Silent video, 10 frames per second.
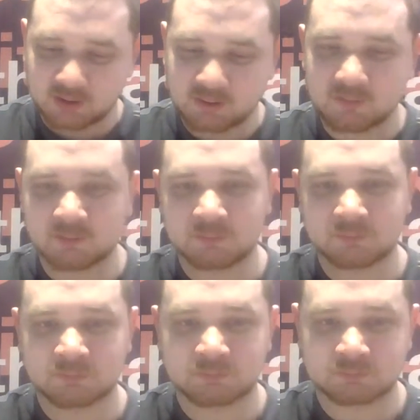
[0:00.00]

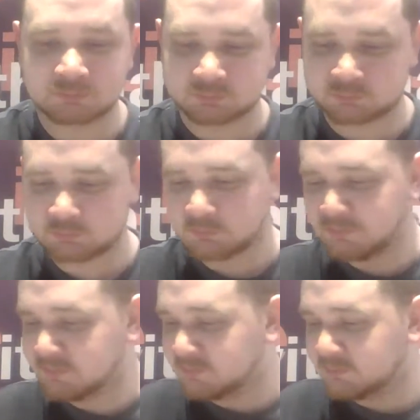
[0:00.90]

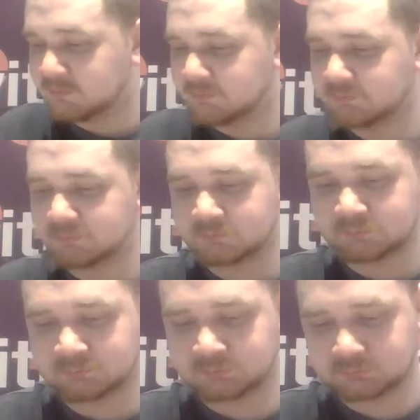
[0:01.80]

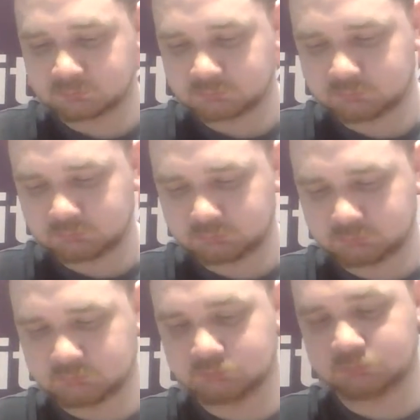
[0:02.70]

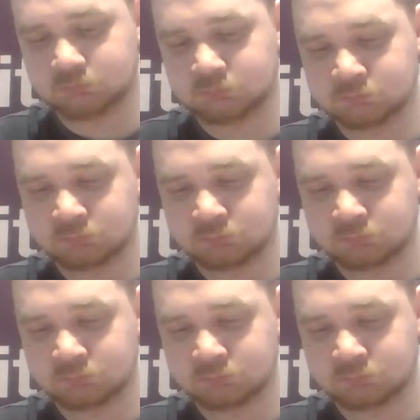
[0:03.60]
(no one is talking)